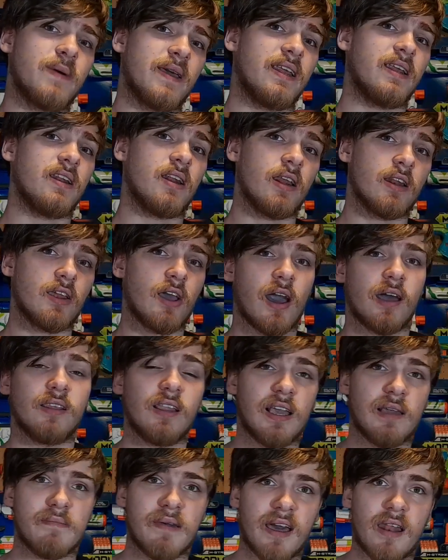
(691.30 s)
spend an
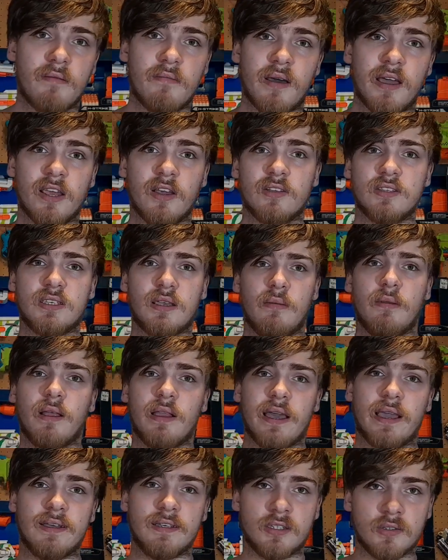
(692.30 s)
ungodly amount of money on something
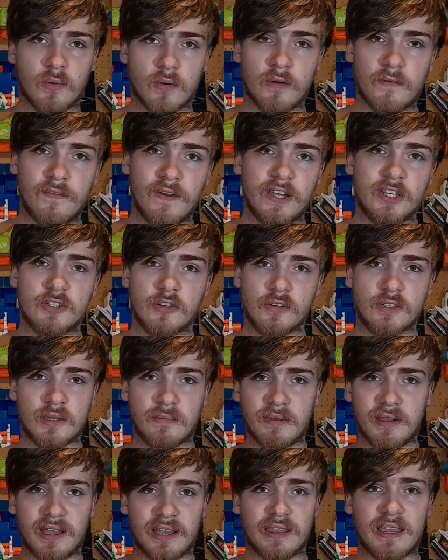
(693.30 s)
like a Swordfish or
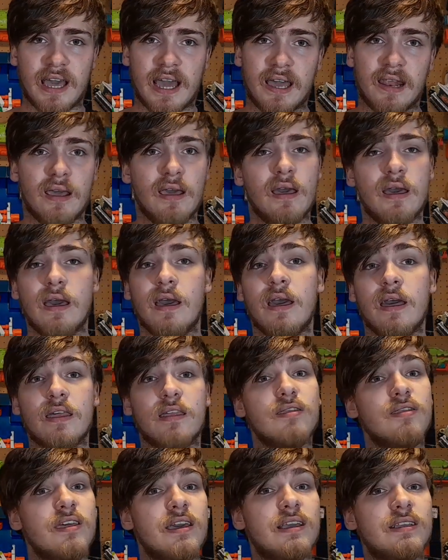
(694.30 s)
something like that,
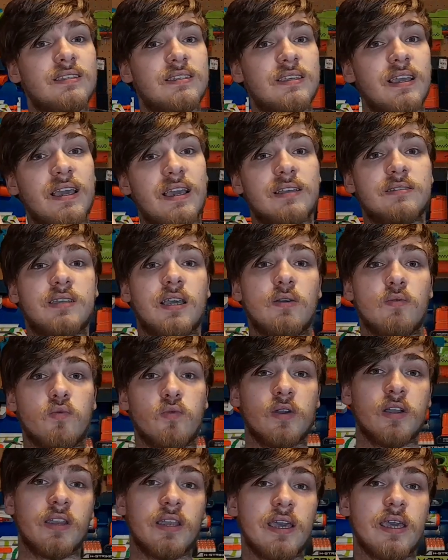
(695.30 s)
this is a
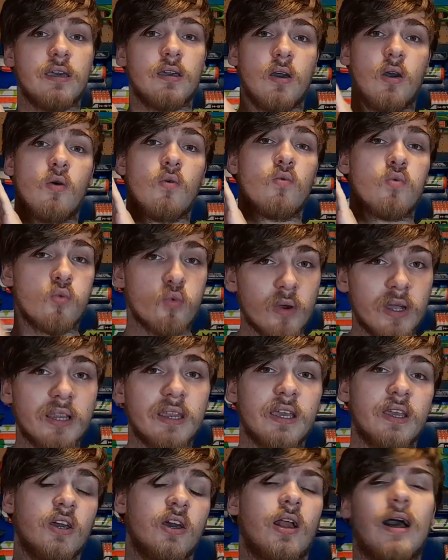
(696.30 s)
really,
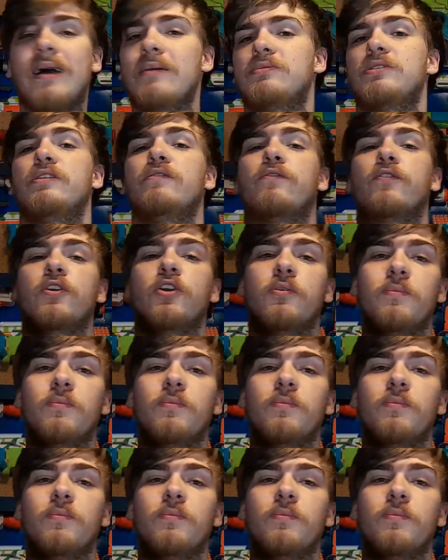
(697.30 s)
really good option for